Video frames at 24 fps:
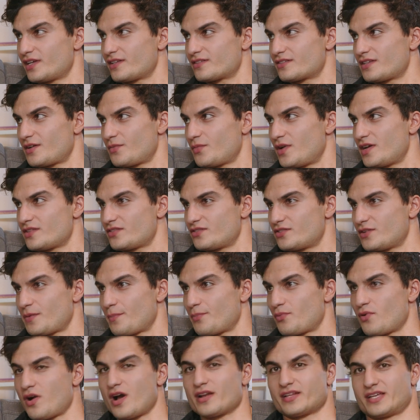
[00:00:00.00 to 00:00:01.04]
in some ways is you're
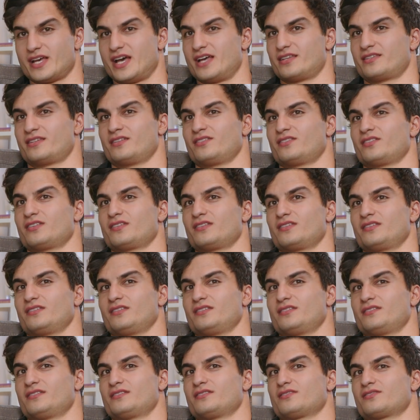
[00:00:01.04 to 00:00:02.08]
broadcasting to
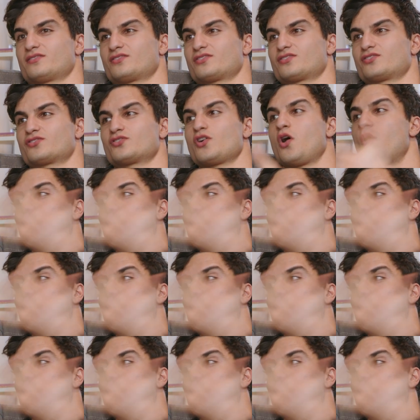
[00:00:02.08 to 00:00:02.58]
so